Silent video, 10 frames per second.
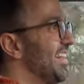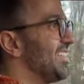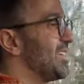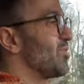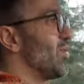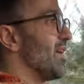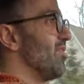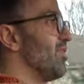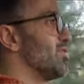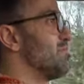this is one
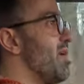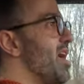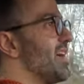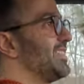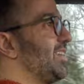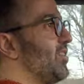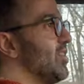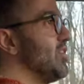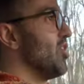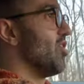of those mods you
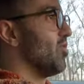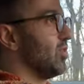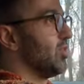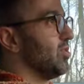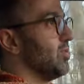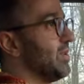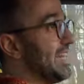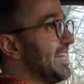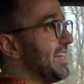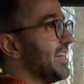didn't know you
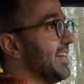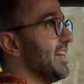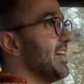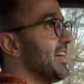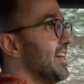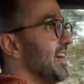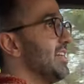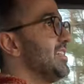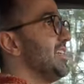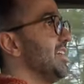need it
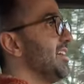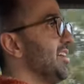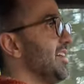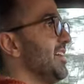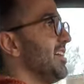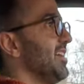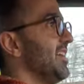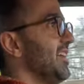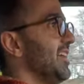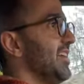until uh,
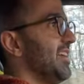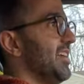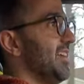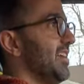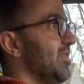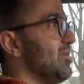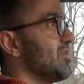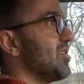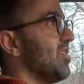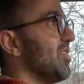you
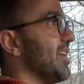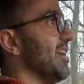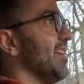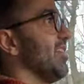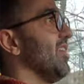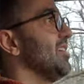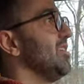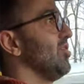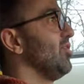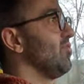install it,
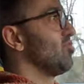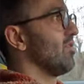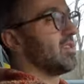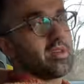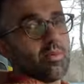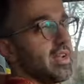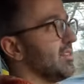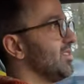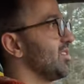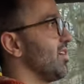until you've driven someone
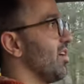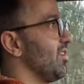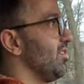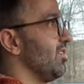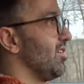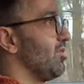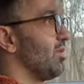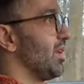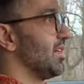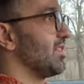else's car and you, and you
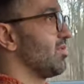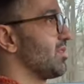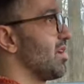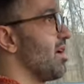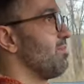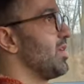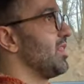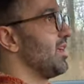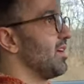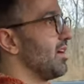realize how sloppy
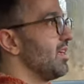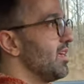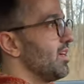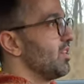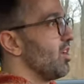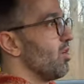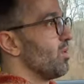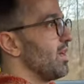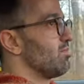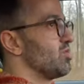the, uh, the OEM